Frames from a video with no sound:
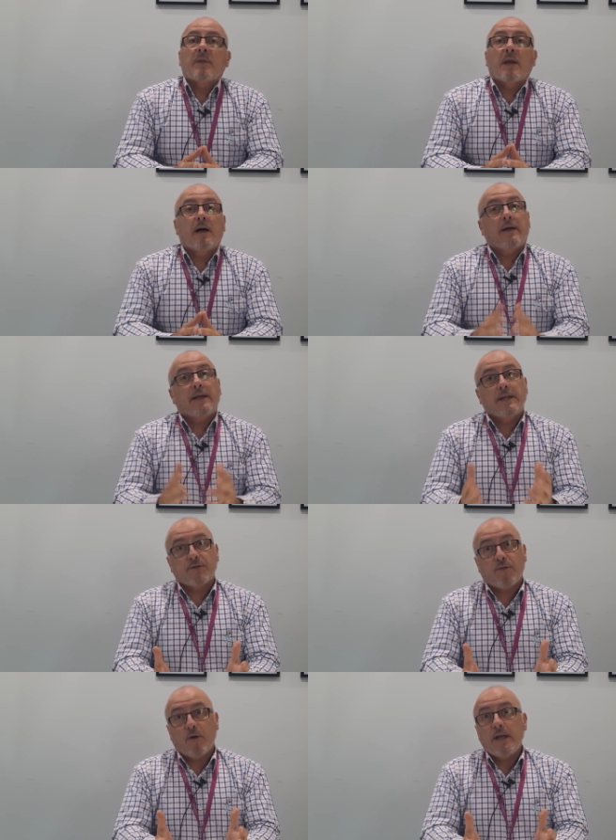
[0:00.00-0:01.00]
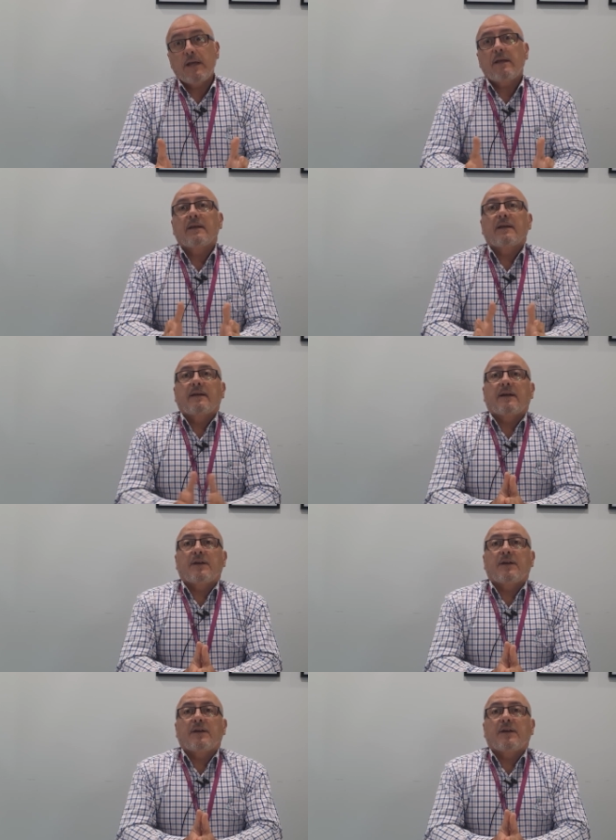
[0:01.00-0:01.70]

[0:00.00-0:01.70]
uh, it is free. Uh,